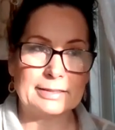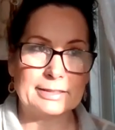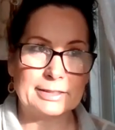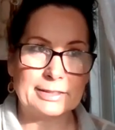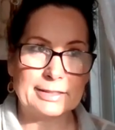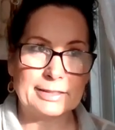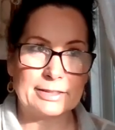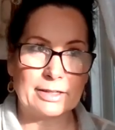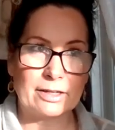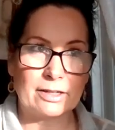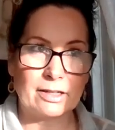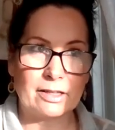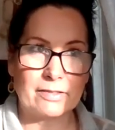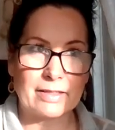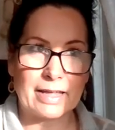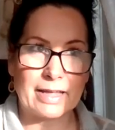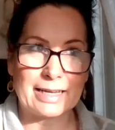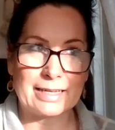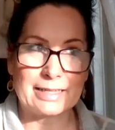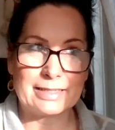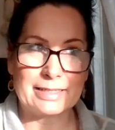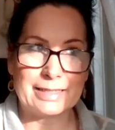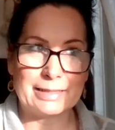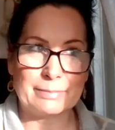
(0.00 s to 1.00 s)
look at all of
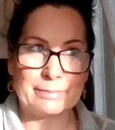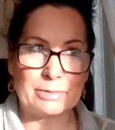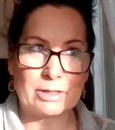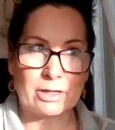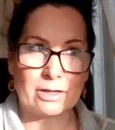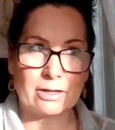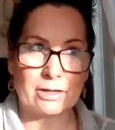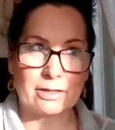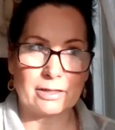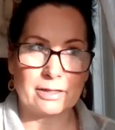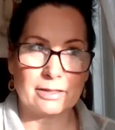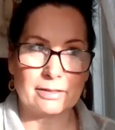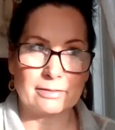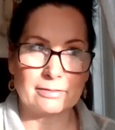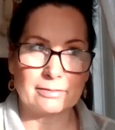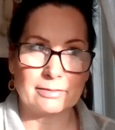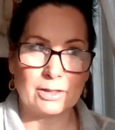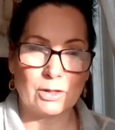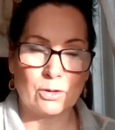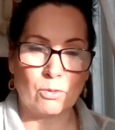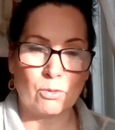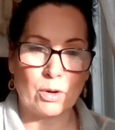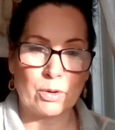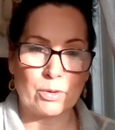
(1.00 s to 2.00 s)
that deep, dark,
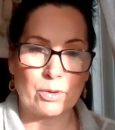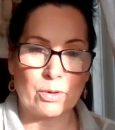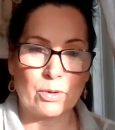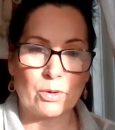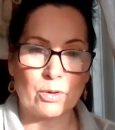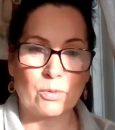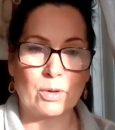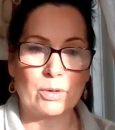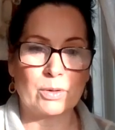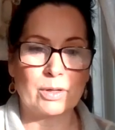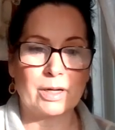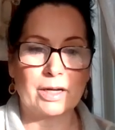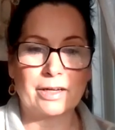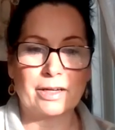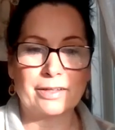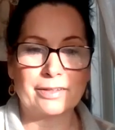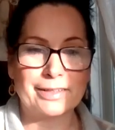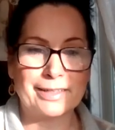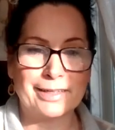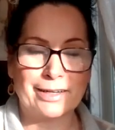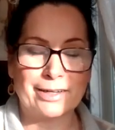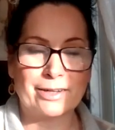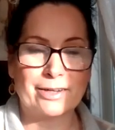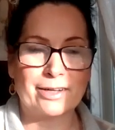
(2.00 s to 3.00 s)
quote unquote,
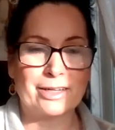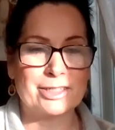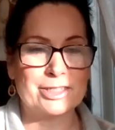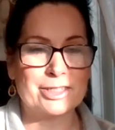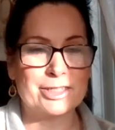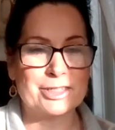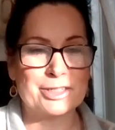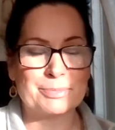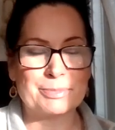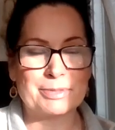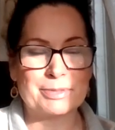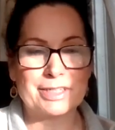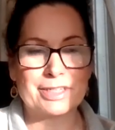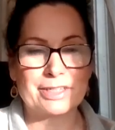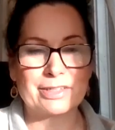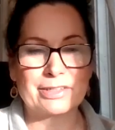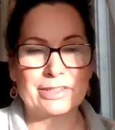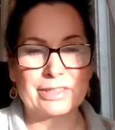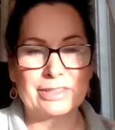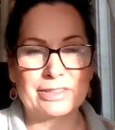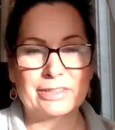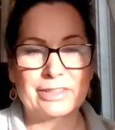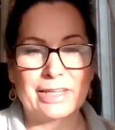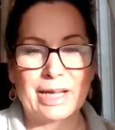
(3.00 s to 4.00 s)
ugly, unconscious
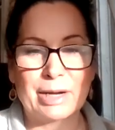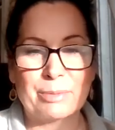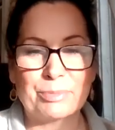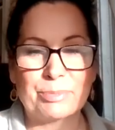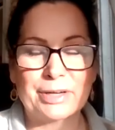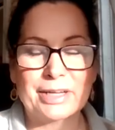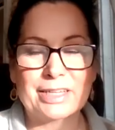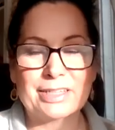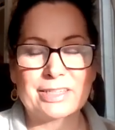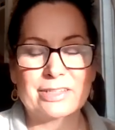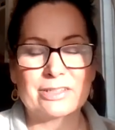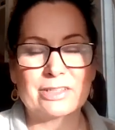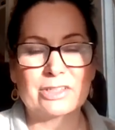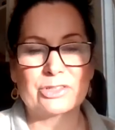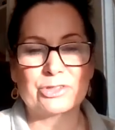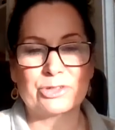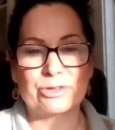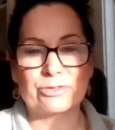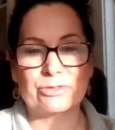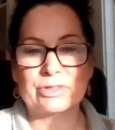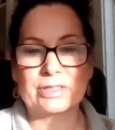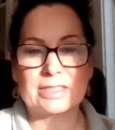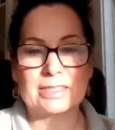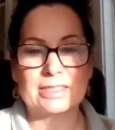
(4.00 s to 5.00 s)
material and bring it to the
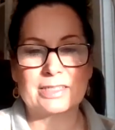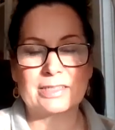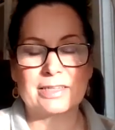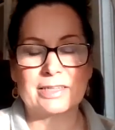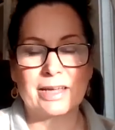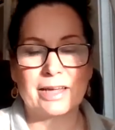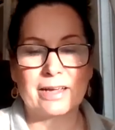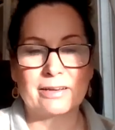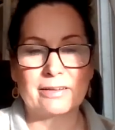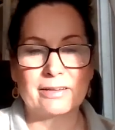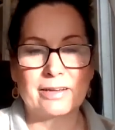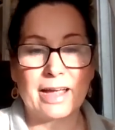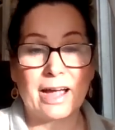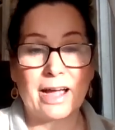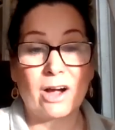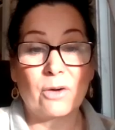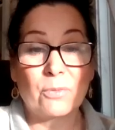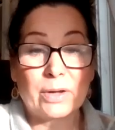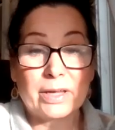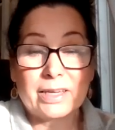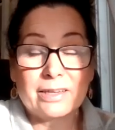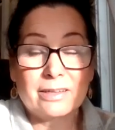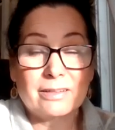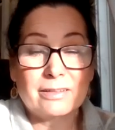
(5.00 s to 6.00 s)
surface. And how
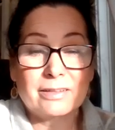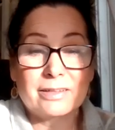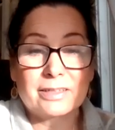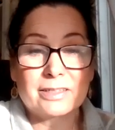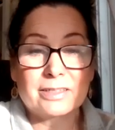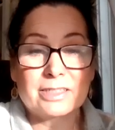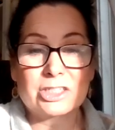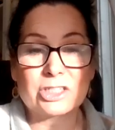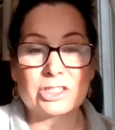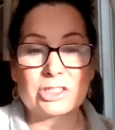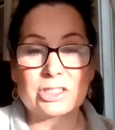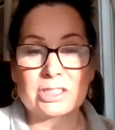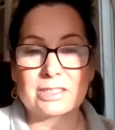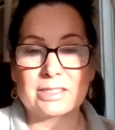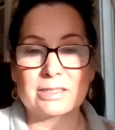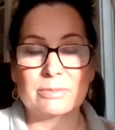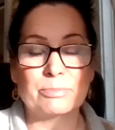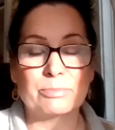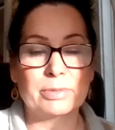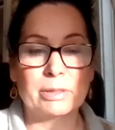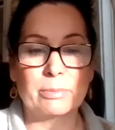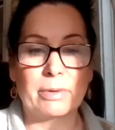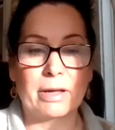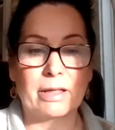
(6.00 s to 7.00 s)
we heal it is just
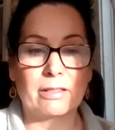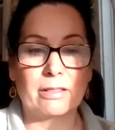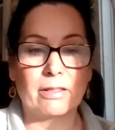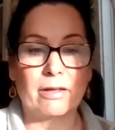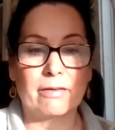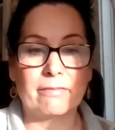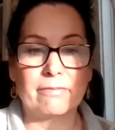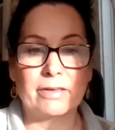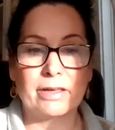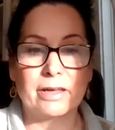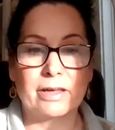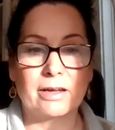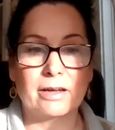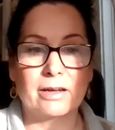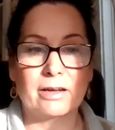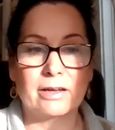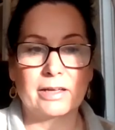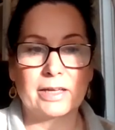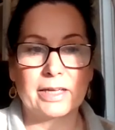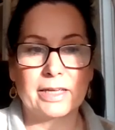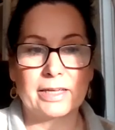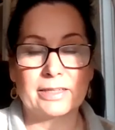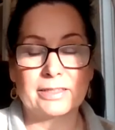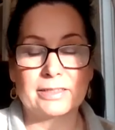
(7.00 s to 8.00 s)
simply by loving
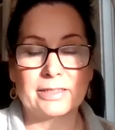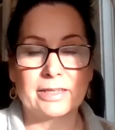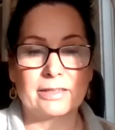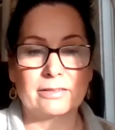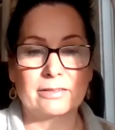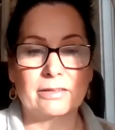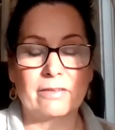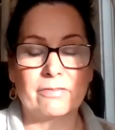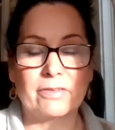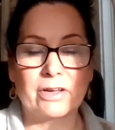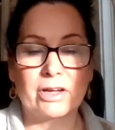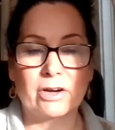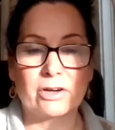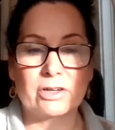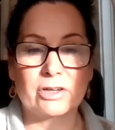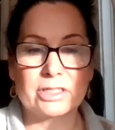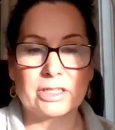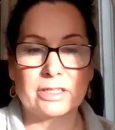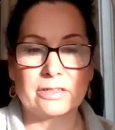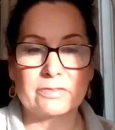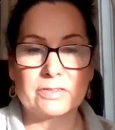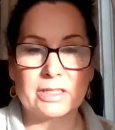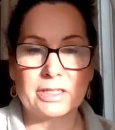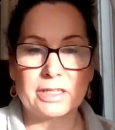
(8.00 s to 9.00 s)
it and loving
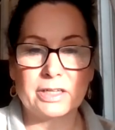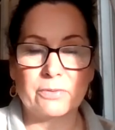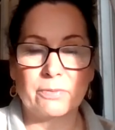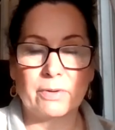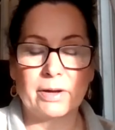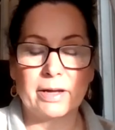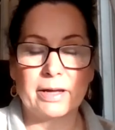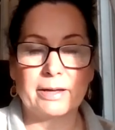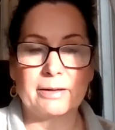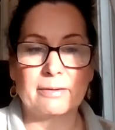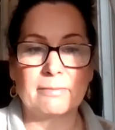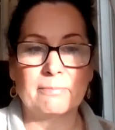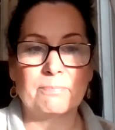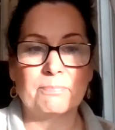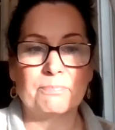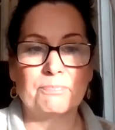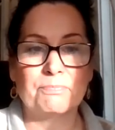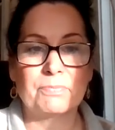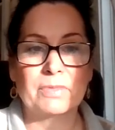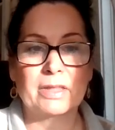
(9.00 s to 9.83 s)
ourselves anyway.